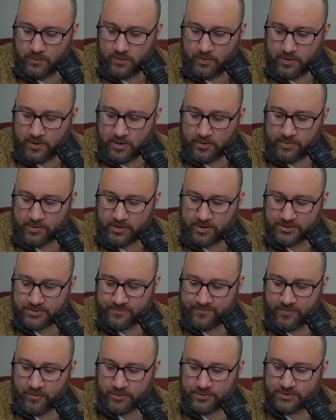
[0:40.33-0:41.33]
I'm going to let some
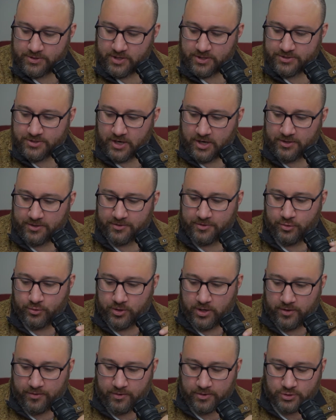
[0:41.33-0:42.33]
folks get a second to tune
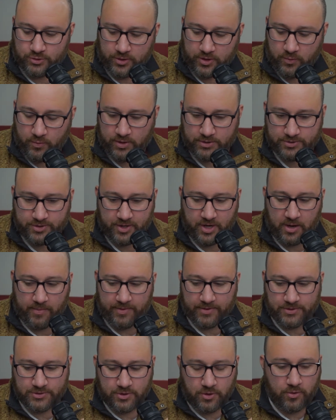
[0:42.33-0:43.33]
on there so I can watch the
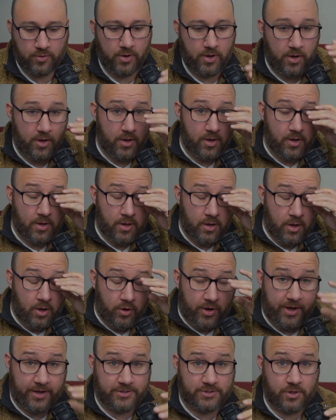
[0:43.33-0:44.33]
comments. So,
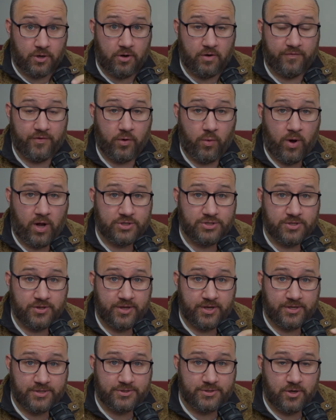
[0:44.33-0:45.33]
okay, so if you're watching
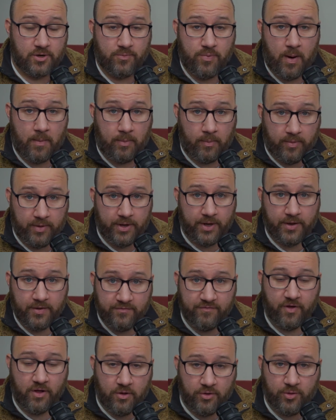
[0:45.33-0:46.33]
this, you're probably
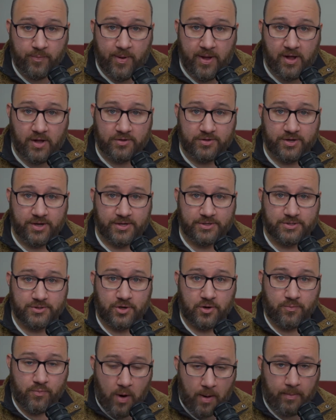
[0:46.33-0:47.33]
following the politics and
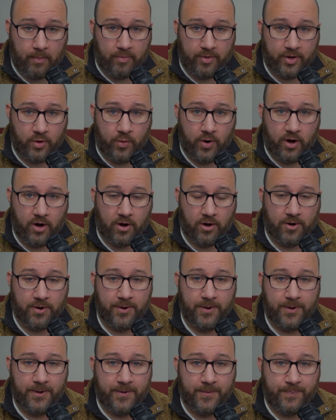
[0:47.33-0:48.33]
you're probably aware
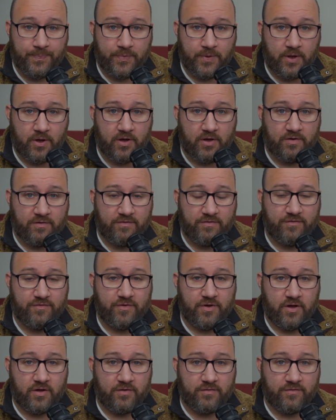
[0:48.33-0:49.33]
of
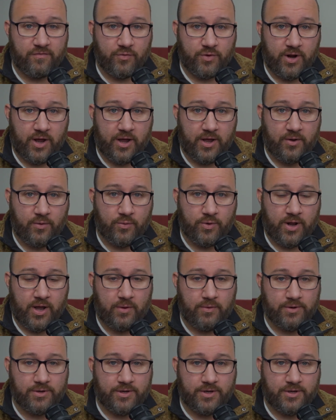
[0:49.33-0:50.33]
what I
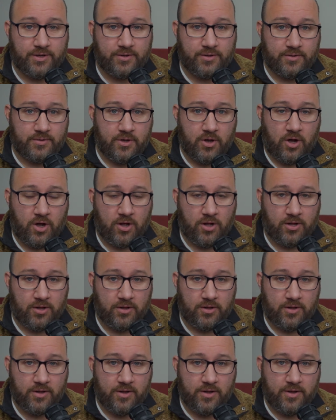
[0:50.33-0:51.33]
would
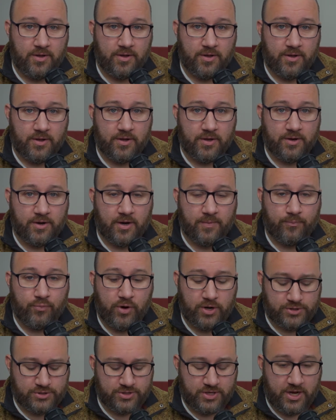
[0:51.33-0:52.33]
call an
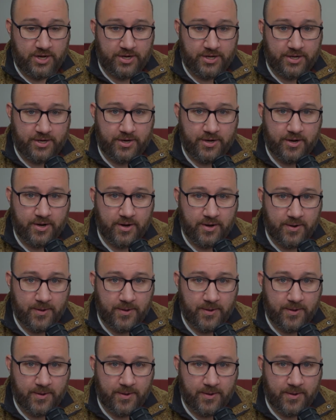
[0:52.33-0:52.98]
unprecedented,